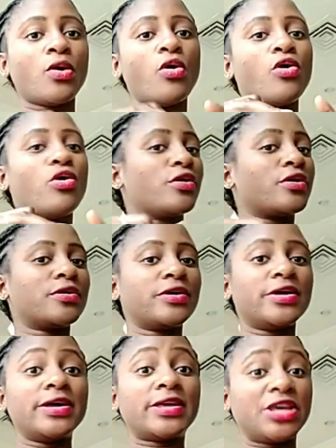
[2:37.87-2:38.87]
or
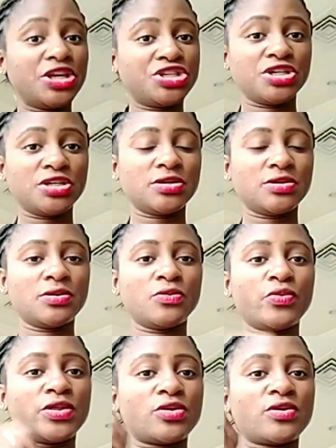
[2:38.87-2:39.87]
a kitchen
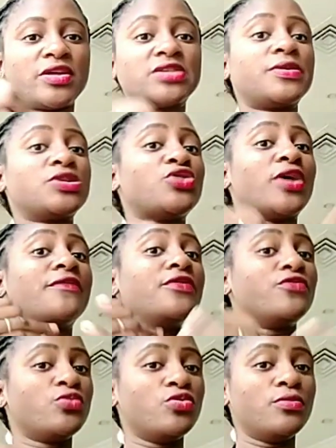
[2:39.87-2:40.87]
with others, but you have
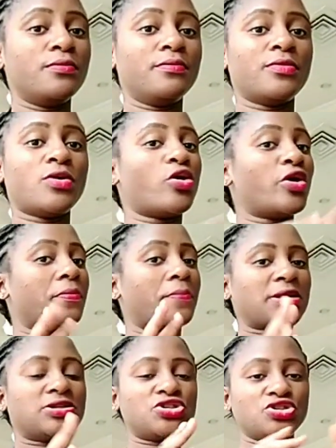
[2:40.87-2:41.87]
a room or a
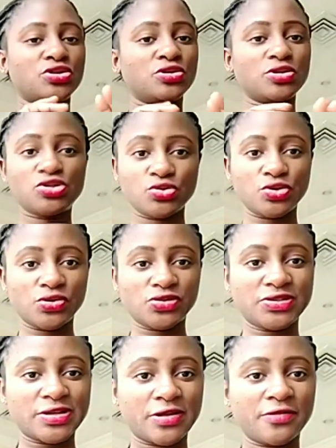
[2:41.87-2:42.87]
partition to
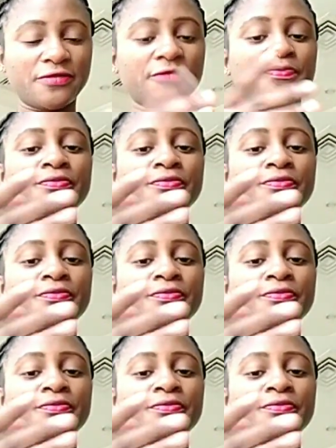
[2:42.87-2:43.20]
yourself.